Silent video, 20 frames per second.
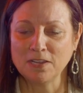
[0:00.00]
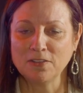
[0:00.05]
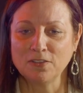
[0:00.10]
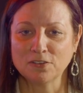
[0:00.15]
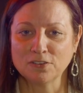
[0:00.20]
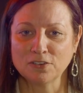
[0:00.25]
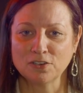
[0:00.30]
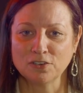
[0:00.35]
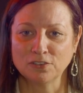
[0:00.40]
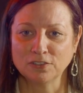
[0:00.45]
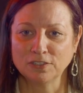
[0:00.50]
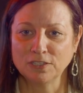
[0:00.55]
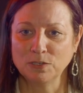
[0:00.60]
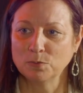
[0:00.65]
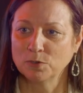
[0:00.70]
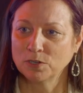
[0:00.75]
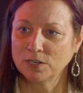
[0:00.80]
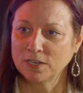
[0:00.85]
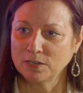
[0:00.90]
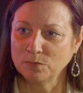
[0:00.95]
They're currently
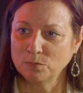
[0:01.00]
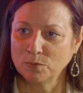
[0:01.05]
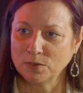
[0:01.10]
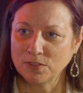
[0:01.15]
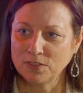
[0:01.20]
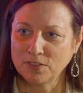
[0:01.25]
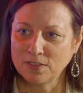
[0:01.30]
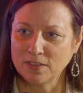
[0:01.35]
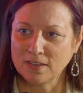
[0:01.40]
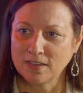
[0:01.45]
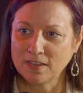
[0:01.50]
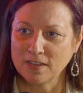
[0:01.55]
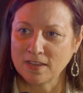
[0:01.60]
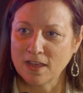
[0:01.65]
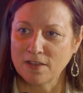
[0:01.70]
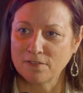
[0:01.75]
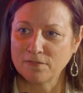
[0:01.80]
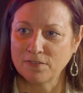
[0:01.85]
working with the